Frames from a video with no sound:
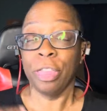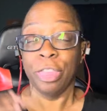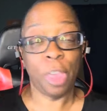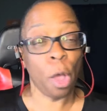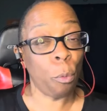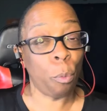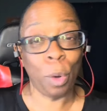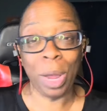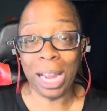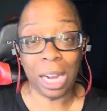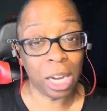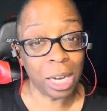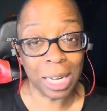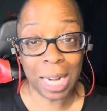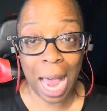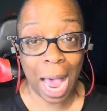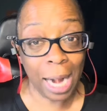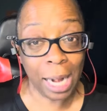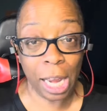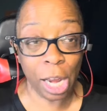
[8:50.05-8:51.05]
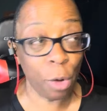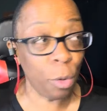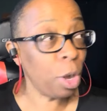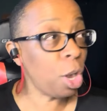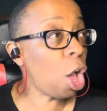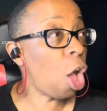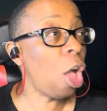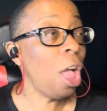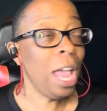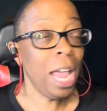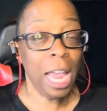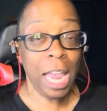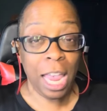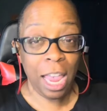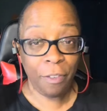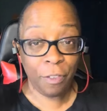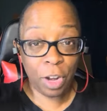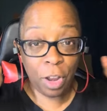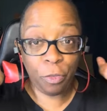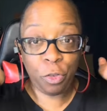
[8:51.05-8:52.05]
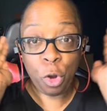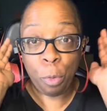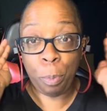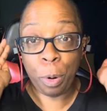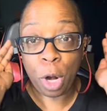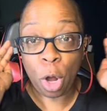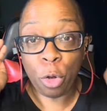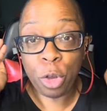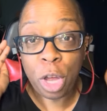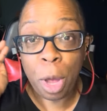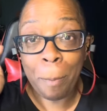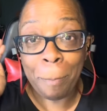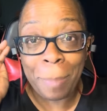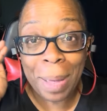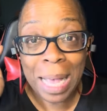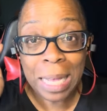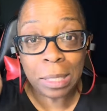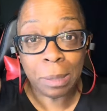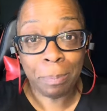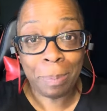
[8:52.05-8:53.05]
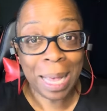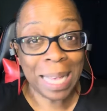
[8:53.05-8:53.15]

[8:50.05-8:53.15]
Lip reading: that we could not hear at all? Even if you put on your best